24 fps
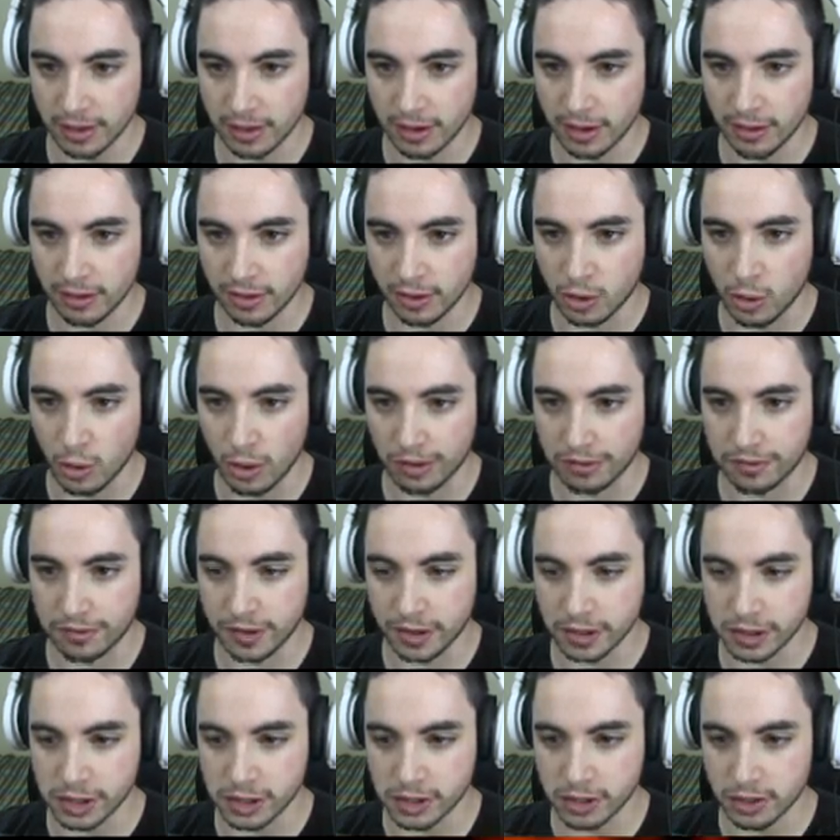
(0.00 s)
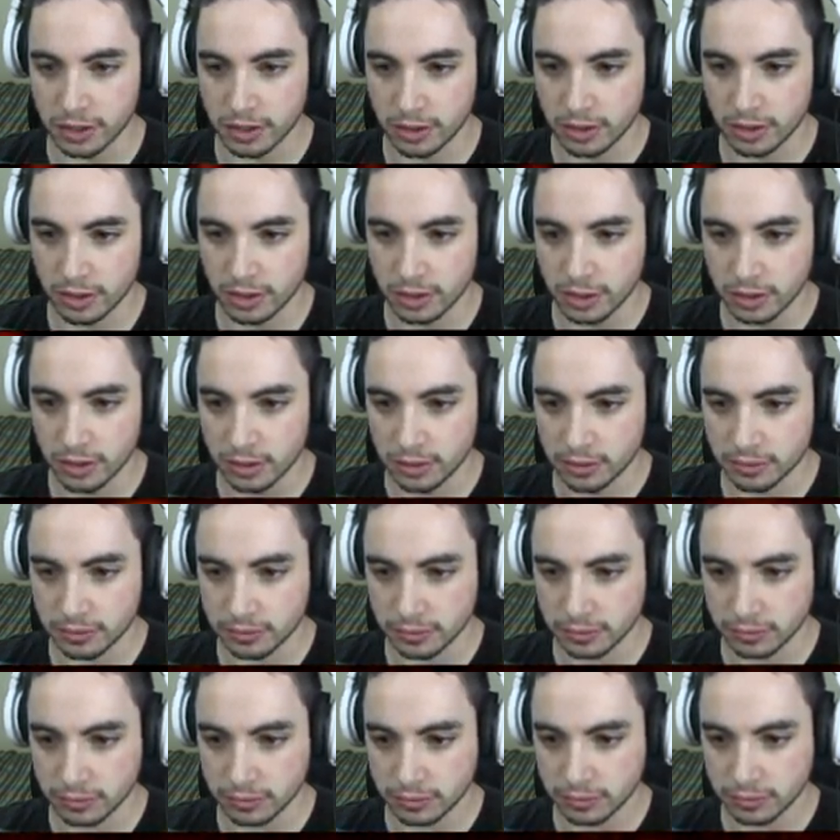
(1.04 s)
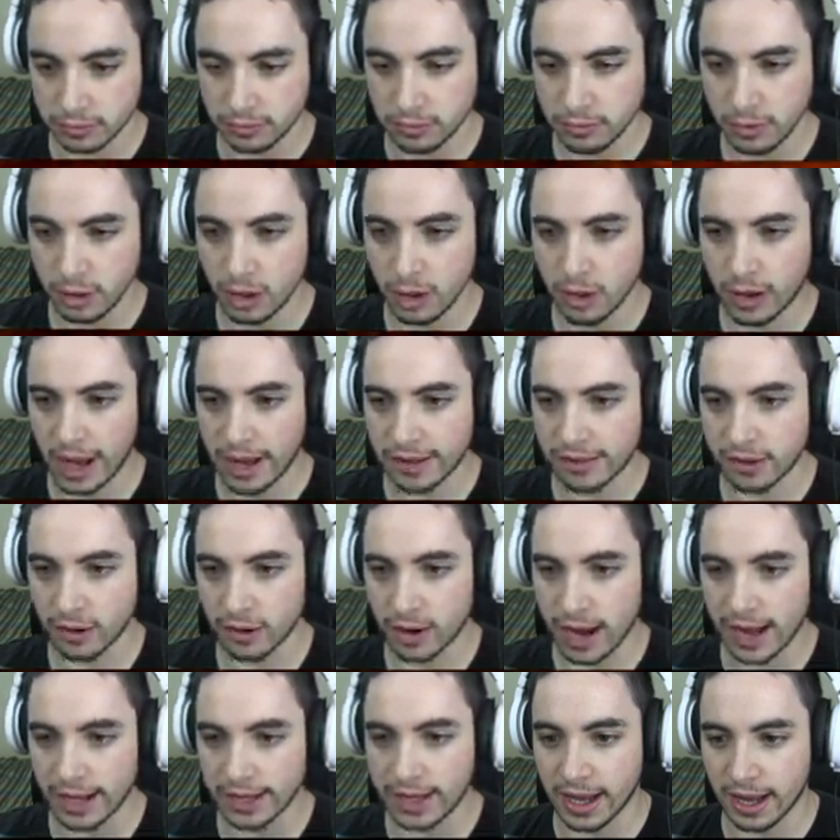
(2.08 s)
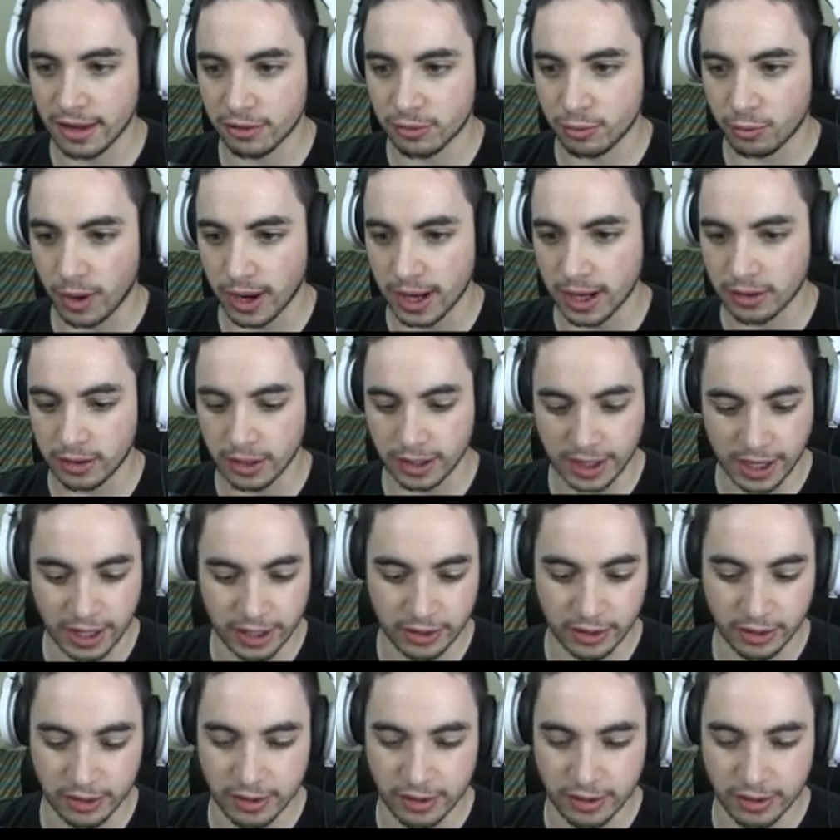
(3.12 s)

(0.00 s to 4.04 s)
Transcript: It's a koi fish. Okay, so I guess right-clicking